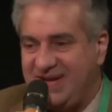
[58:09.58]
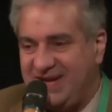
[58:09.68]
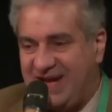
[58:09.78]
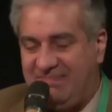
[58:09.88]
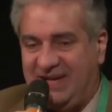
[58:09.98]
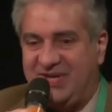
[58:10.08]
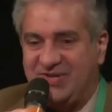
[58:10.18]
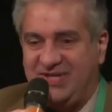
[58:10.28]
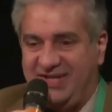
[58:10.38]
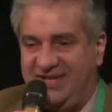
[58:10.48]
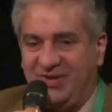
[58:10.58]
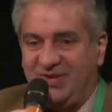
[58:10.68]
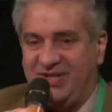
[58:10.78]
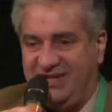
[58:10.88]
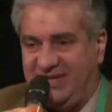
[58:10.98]
application that is
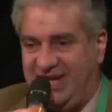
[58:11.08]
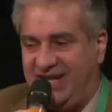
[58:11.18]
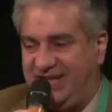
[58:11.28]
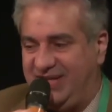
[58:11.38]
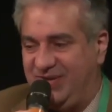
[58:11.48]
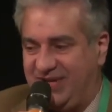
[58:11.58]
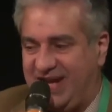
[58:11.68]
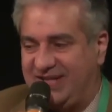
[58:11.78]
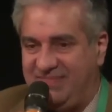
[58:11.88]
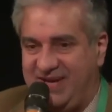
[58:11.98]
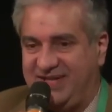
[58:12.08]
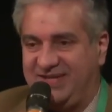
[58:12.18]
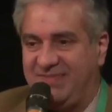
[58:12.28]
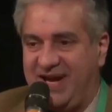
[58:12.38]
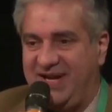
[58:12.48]
not letting your data be accessed
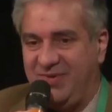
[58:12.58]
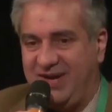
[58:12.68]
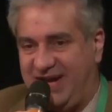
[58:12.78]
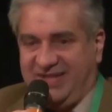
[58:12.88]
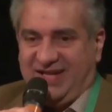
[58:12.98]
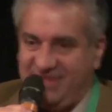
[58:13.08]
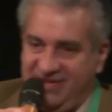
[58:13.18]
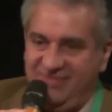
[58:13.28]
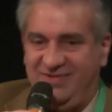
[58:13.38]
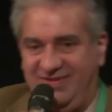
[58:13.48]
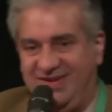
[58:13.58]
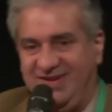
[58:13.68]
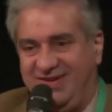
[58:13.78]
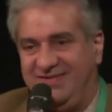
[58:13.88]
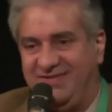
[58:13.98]
by anyone except
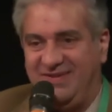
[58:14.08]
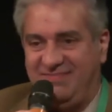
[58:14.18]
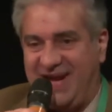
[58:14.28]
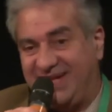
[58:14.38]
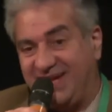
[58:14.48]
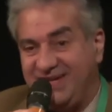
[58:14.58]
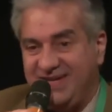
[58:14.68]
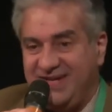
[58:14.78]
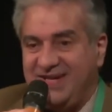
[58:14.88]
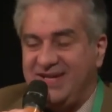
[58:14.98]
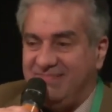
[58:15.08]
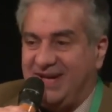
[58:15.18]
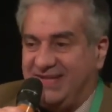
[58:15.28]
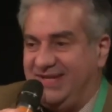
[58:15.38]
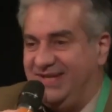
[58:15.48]
Meta.
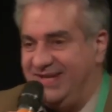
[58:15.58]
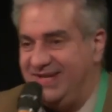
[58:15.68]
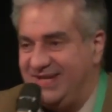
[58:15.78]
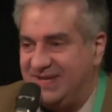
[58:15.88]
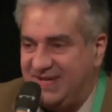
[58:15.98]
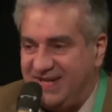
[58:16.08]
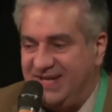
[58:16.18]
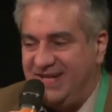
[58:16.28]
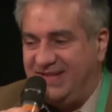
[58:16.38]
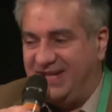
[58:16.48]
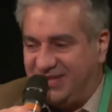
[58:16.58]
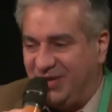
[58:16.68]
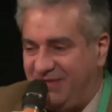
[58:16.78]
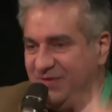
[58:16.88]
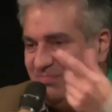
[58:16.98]
But so
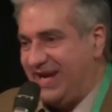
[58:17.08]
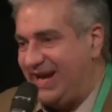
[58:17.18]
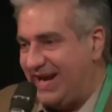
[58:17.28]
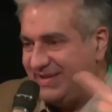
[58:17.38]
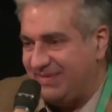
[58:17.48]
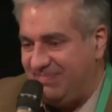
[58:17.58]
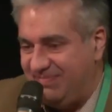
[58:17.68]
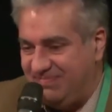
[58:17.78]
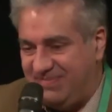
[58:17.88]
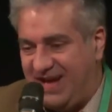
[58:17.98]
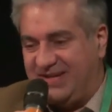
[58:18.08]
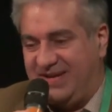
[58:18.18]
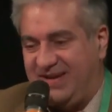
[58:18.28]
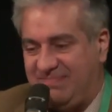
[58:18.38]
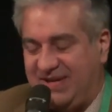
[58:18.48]
if you bring other
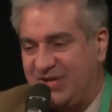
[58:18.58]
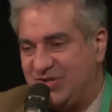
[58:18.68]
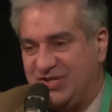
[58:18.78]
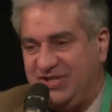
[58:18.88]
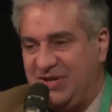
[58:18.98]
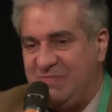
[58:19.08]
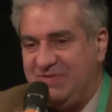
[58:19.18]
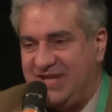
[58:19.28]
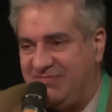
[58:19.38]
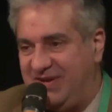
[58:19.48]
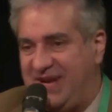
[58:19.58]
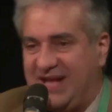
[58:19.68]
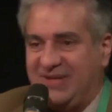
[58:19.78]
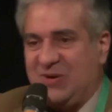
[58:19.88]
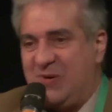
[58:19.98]
applications in the loop, there will be
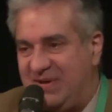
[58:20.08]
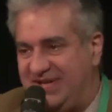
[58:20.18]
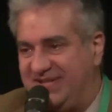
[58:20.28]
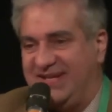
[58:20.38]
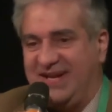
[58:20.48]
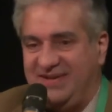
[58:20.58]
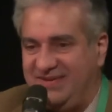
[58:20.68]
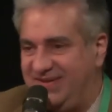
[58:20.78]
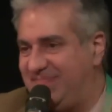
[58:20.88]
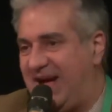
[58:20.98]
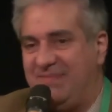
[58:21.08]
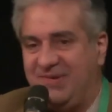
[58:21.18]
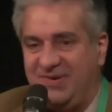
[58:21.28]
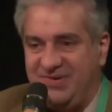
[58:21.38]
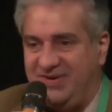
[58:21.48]
other companies that can spy
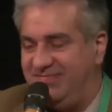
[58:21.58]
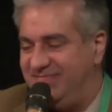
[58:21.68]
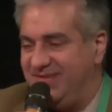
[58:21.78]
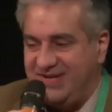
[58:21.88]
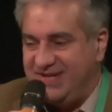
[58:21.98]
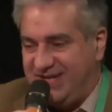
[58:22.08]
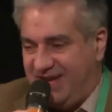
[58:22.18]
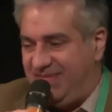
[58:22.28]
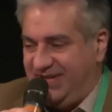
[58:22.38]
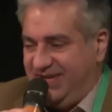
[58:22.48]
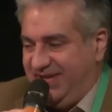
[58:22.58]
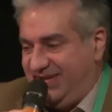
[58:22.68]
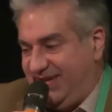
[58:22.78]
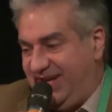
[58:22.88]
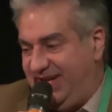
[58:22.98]
upon you. And I mean, this is
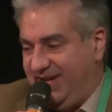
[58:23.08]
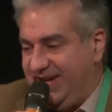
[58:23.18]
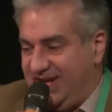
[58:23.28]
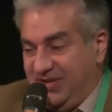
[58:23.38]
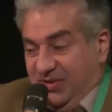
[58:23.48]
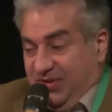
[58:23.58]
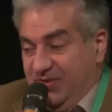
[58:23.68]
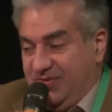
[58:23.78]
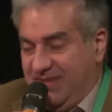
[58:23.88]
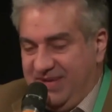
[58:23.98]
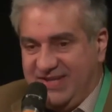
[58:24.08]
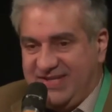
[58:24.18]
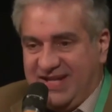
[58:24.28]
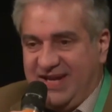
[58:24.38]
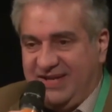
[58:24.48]
really not true. I mean, it's
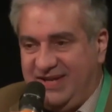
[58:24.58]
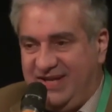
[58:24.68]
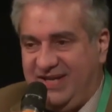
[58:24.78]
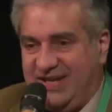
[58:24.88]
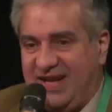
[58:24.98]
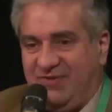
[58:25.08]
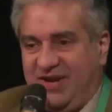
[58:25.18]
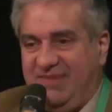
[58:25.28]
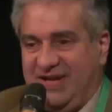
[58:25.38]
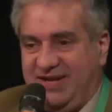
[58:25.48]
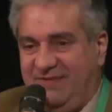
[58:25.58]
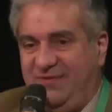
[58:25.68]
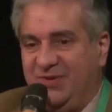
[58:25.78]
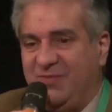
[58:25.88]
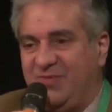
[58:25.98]
like for email. If you
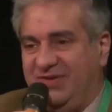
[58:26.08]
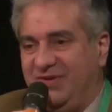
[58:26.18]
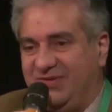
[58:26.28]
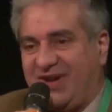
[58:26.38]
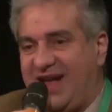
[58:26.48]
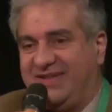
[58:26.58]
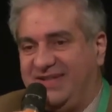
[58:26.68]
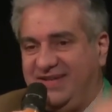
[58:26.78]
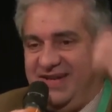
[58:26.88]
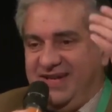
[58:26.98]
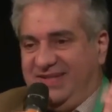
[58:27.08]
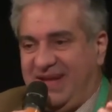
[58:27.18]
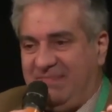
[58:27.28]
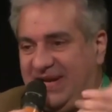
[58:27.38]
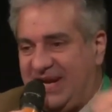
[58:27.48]
don't trust the
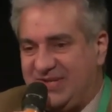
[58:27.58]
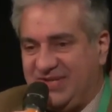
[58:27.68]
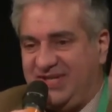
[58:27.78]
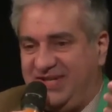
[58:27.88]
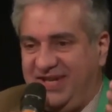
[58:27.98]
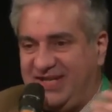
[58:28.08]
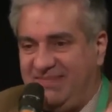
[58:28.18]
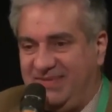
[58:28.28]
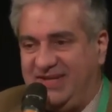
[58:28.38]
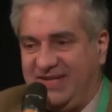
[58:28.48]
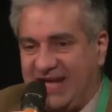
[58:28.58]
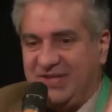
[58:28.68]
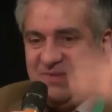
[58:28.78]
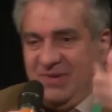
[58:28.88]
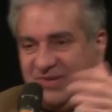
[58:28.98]
applications, the system that the other
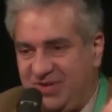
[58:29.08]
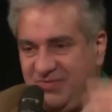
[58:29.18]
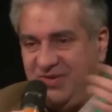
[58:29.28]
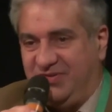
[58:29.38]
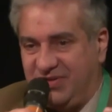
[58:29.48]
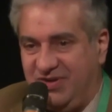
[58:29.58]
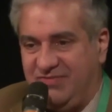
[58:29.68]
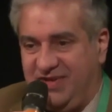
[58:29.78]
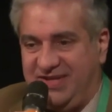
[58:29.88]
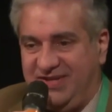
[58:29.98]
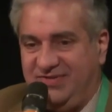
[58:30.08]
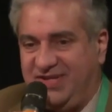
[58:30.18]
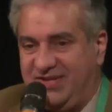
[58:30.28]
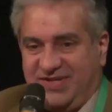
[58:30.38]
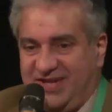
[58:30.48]
person you want to talk with is
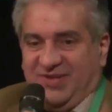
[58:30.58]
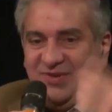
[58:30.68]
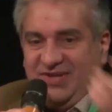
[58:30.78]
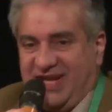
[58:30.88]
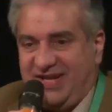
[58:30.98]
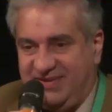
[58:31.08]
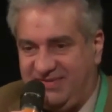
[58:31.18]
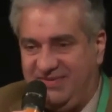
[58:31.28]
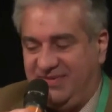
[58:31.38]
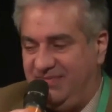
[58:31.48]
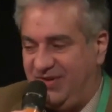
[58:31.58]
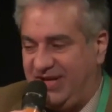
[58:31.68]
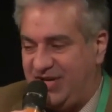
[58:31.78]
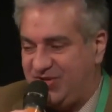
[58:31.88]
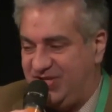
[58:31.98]
using, just don't send
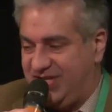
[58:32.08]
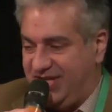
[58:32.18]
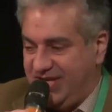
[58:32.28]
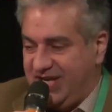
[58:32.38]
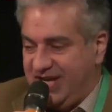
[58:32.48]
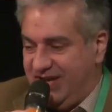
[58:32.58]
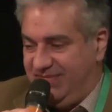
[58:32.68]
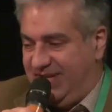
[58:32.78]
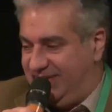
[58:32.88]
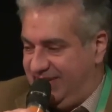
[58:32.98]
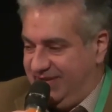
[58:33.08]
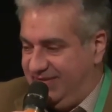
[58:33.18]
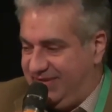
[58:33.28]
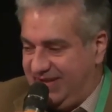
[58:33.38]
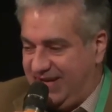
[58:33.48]
communications. I mean,
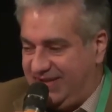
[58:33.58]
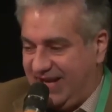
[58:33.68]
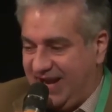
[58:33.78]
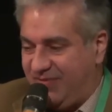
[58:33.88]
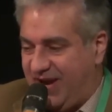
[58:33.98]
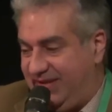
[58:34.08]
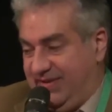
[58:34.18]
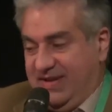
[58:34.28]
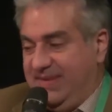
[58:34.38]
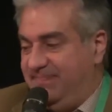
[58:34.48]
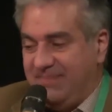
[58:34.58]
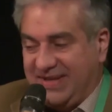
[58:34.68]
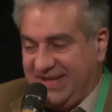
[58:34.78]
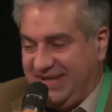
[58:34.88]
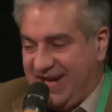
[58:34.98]
there are ways. But
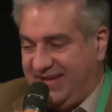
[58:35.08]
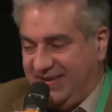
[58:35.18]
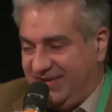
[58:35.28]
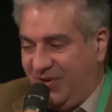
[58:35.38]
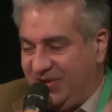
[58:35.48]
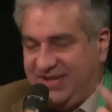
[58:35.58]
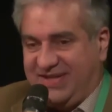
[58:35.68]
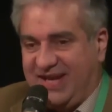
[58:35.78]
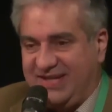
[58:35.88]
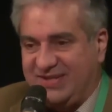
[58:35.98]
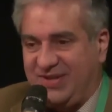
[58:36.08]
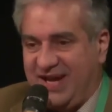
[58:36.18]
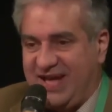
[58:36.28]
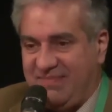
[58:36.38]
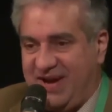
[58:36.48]
in the end, all the standards today
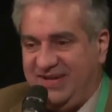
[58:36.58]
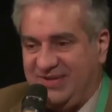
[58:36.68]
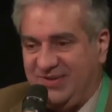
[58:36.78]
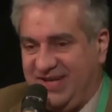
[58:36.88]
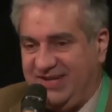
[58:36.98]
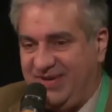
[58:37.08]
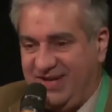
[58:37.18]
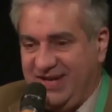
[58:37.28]
are made so that, what